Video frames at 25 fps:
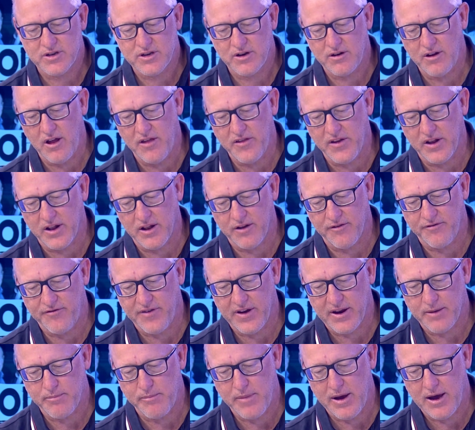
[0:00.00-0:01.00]
So I don't think it'll
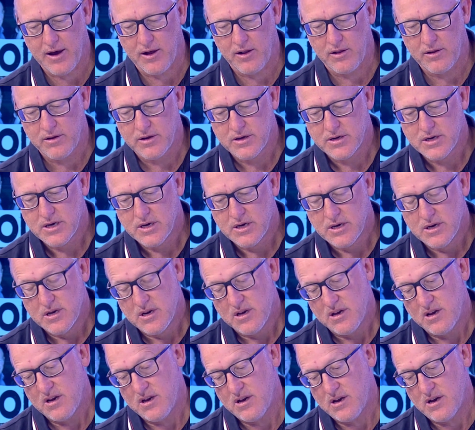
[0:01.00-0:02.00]
affect Mal.
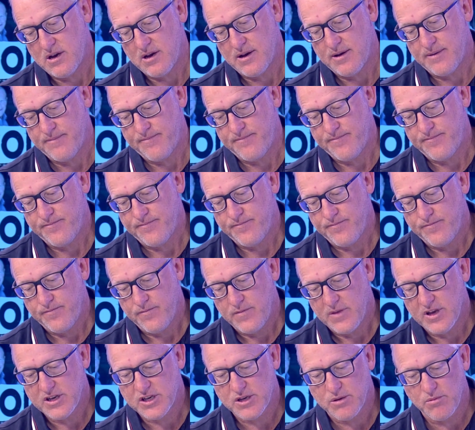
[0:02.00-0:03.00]

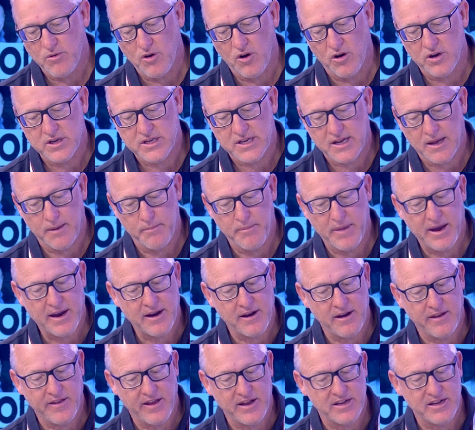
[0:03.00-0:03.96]
There's some guys to come back into